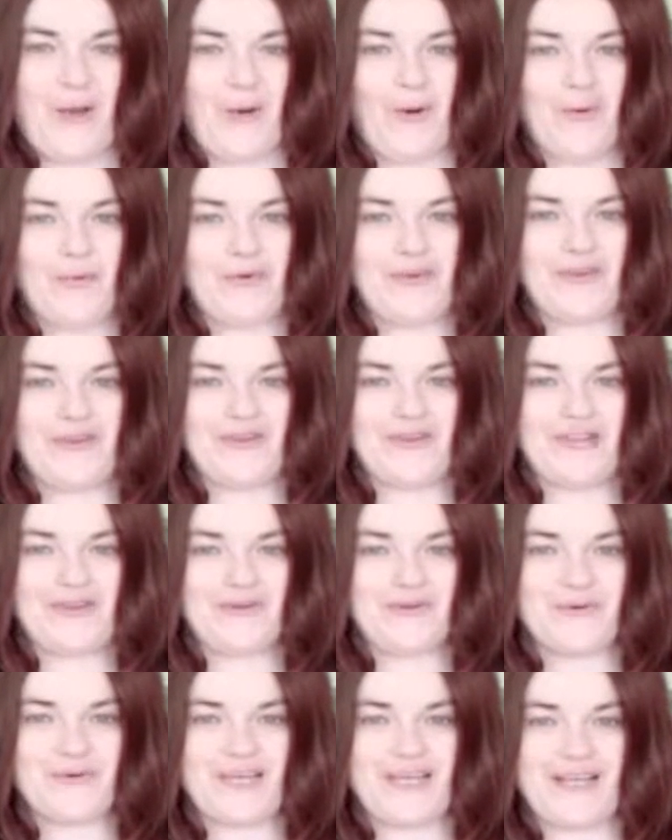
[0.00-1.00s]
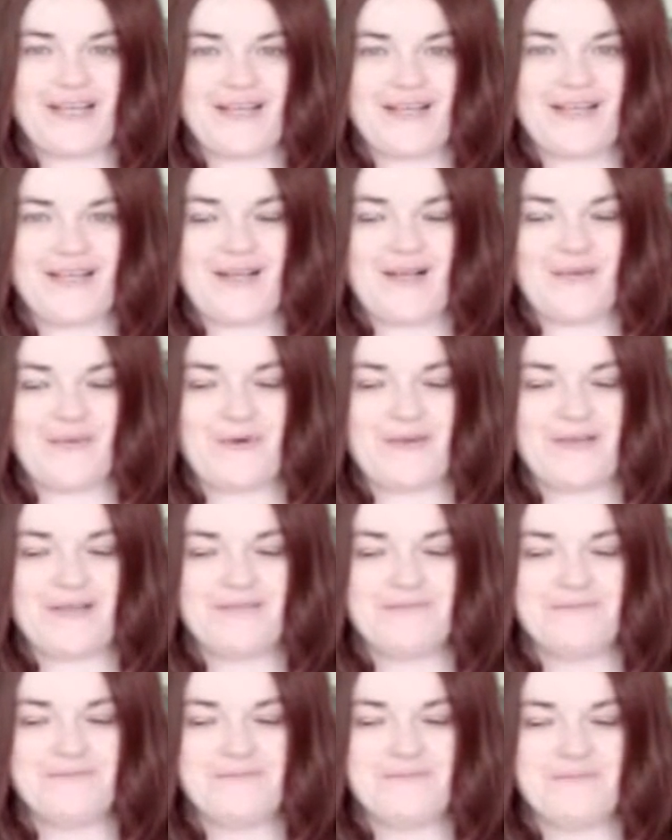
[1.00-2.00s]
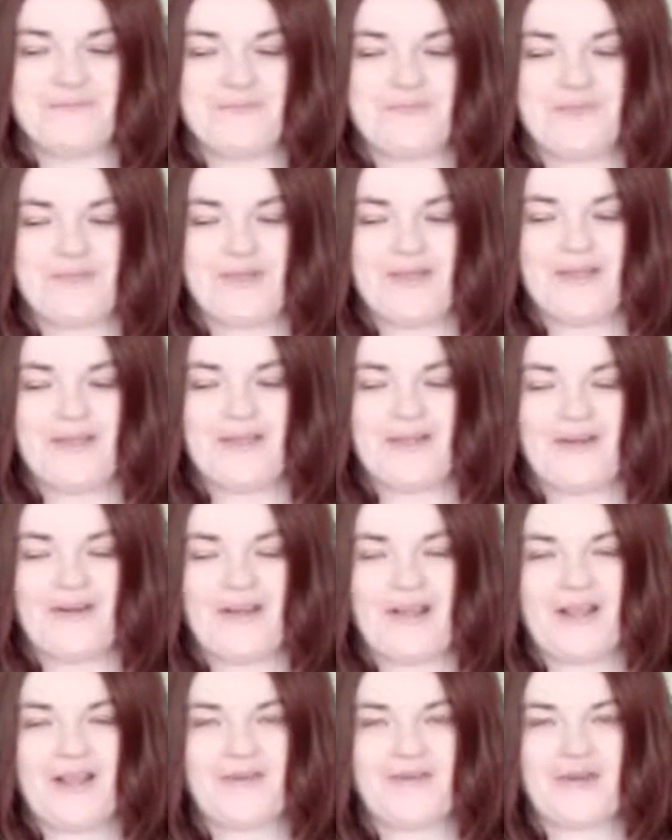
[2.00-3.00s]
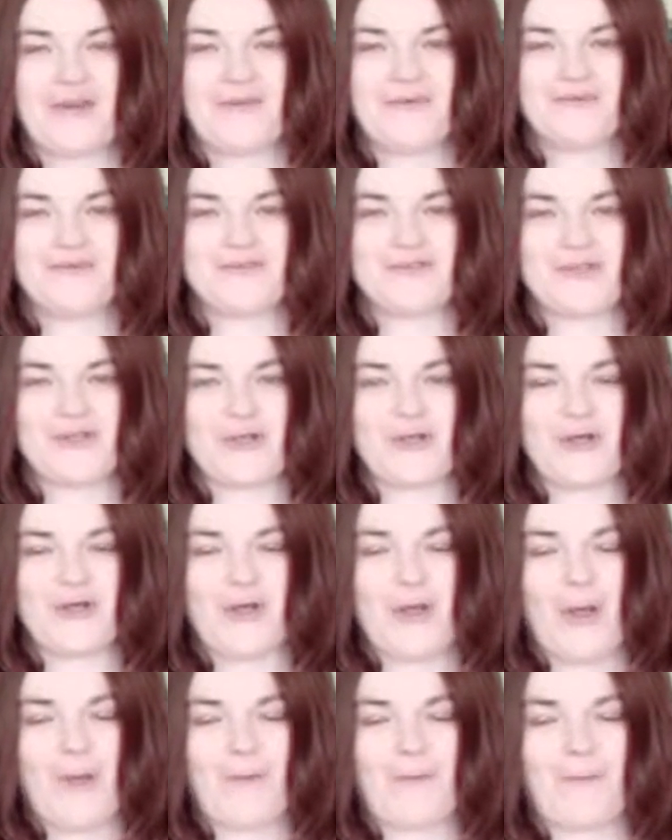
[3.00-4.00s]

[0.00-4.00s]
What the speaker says: Hope you did okay with that one. Right, round 2.